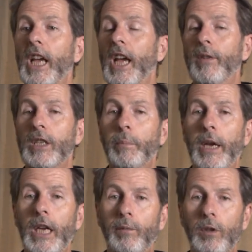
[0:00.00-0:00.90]
If it's
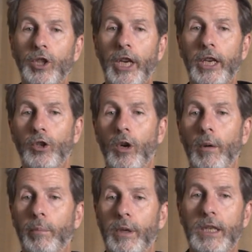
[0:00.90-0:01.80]
painful, change your
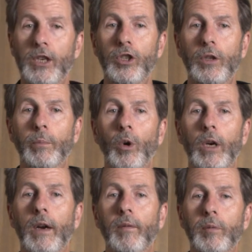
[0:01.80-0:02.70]
arm position to a more
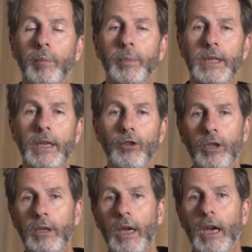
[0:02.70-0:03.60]
comfortable
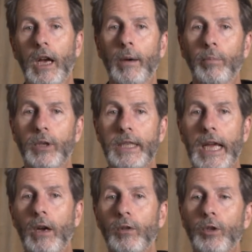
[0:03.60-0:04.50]
position, up or down.